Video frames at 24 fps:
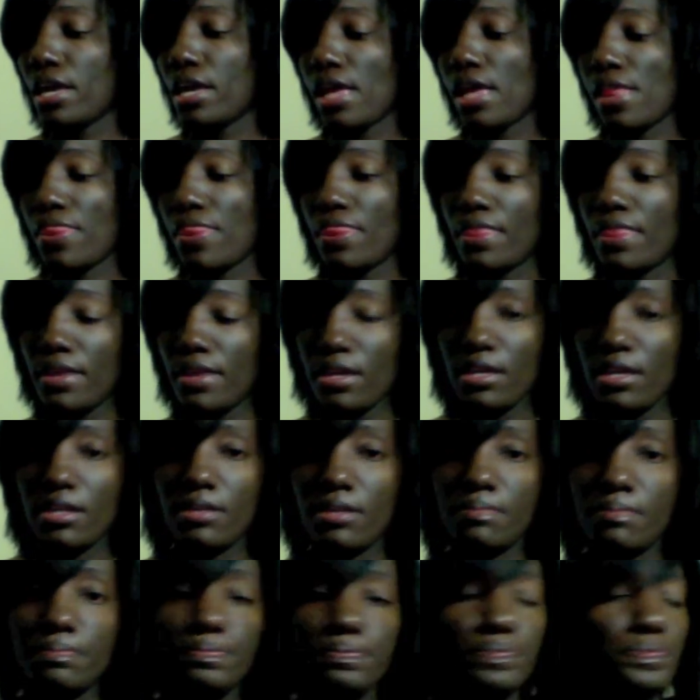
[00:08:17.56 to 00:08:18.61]
And
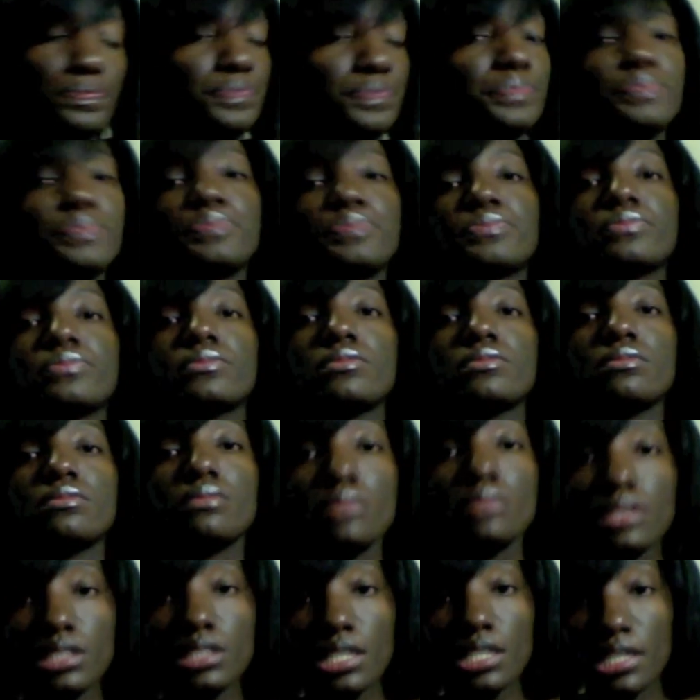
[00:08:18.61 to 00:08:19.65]
then
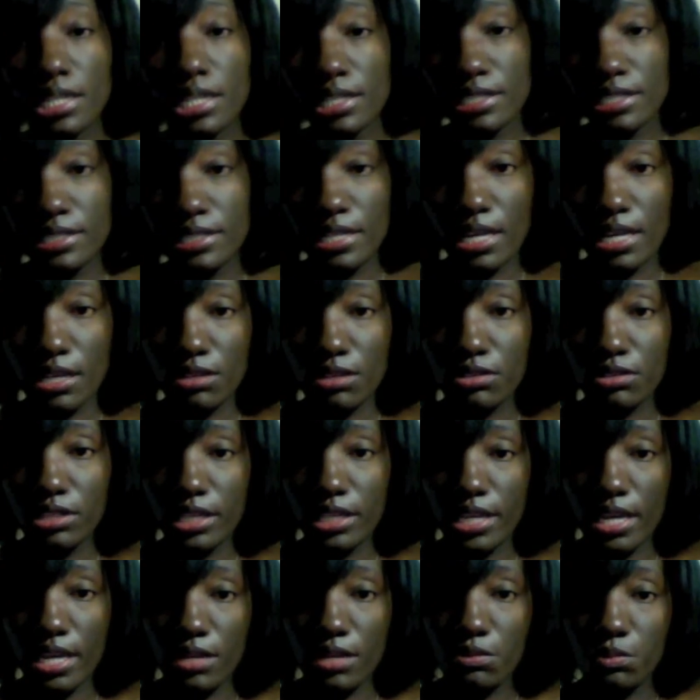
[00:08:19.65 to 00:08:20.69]
I detangle
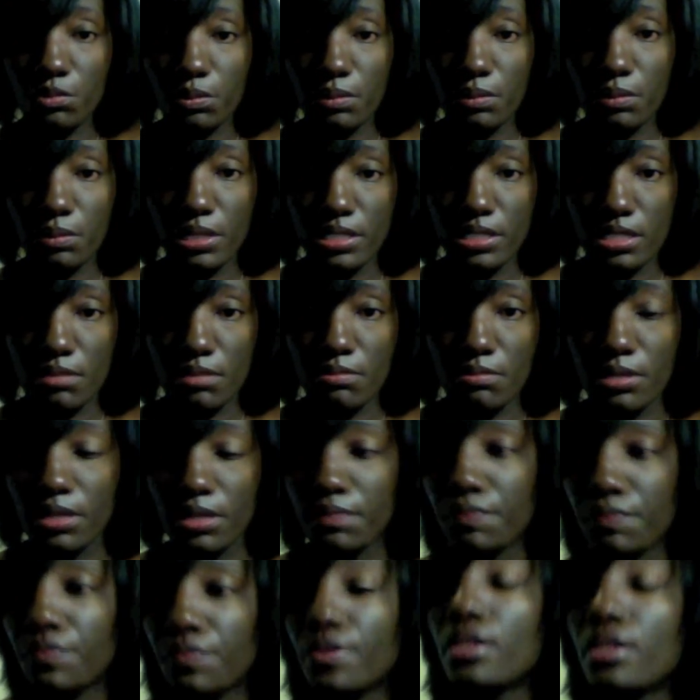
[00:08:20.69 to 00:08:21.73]
again with my Denman,
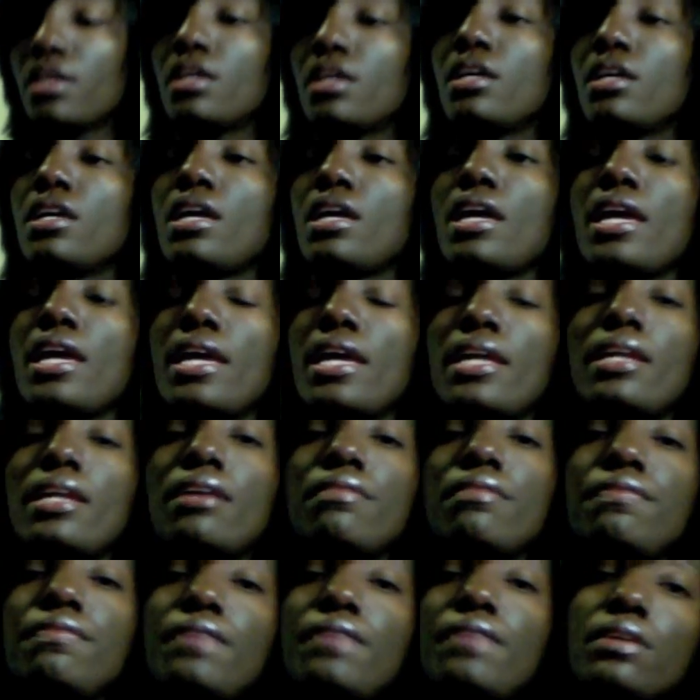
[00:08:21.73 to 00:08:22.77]
and I
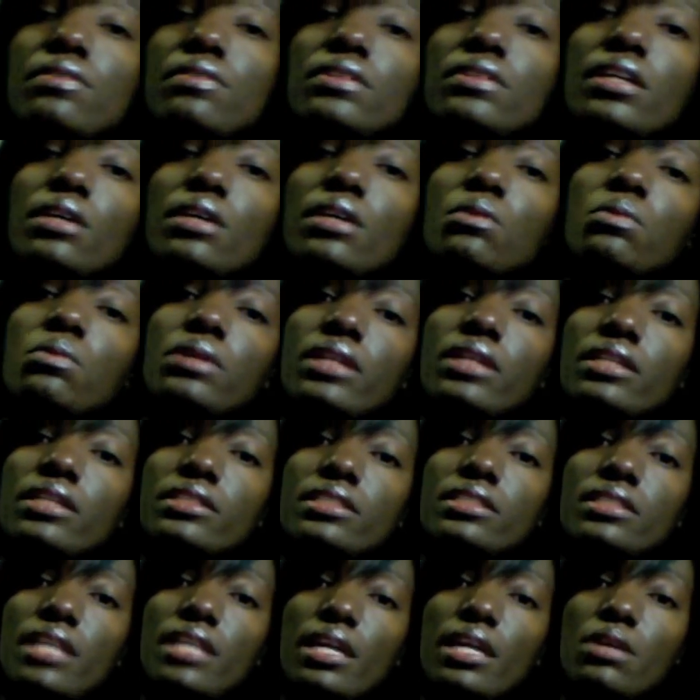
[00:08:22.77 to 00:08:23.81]
found that when I
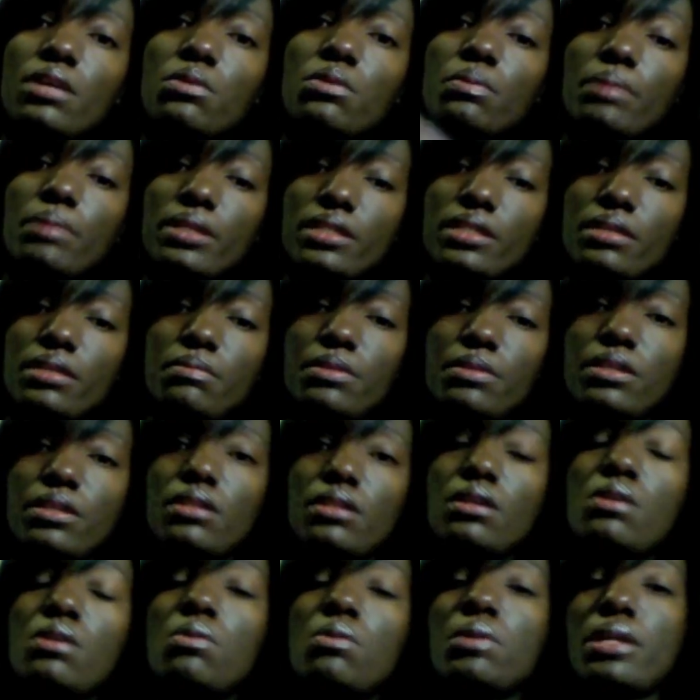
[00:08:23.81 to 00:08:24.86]
detangle with my Denman,
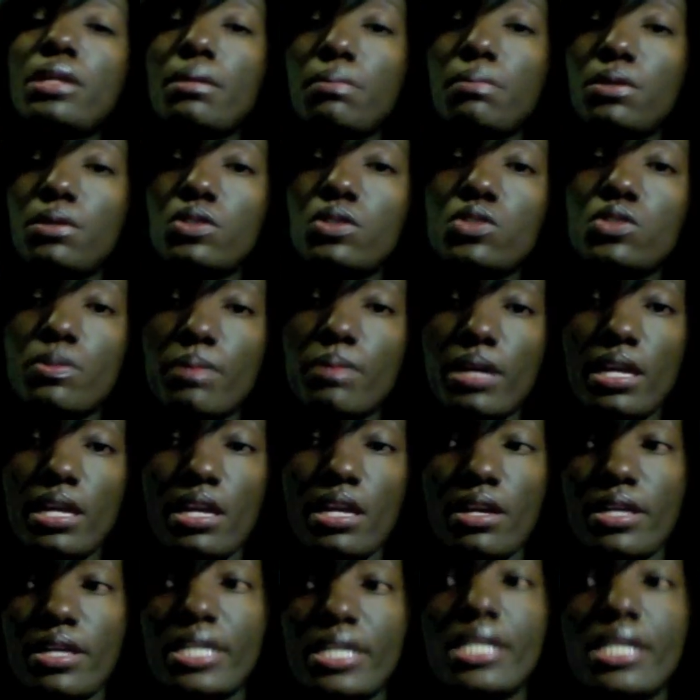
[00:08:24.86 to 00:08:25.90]
when I blow dry my
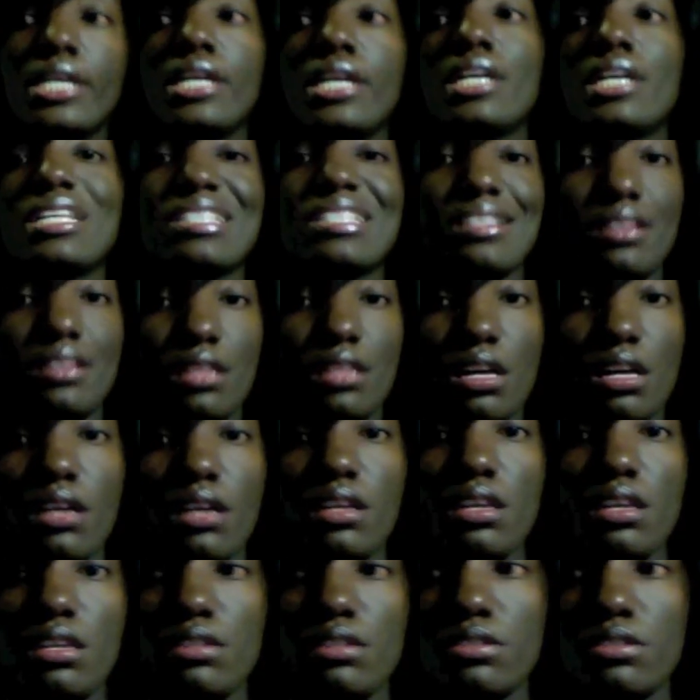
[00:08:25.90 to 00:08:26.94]
hair, it's a lot
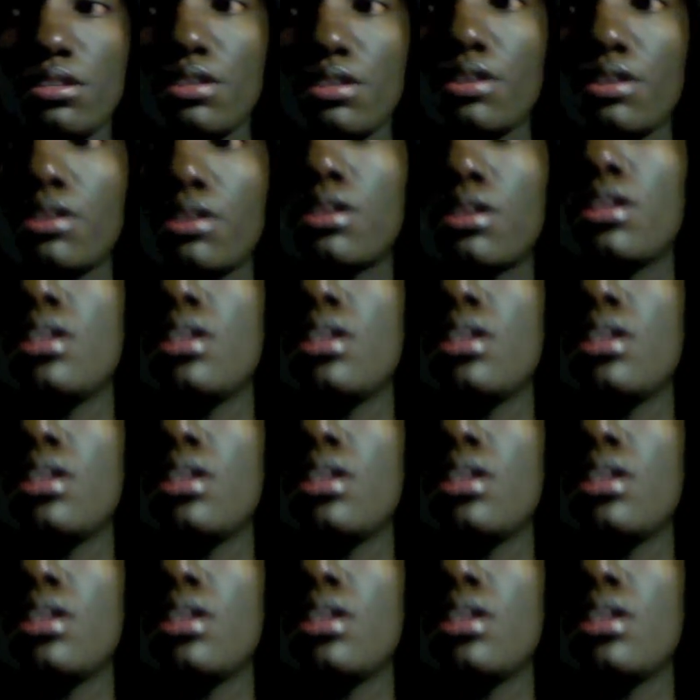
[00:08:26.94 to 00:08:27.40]
easier.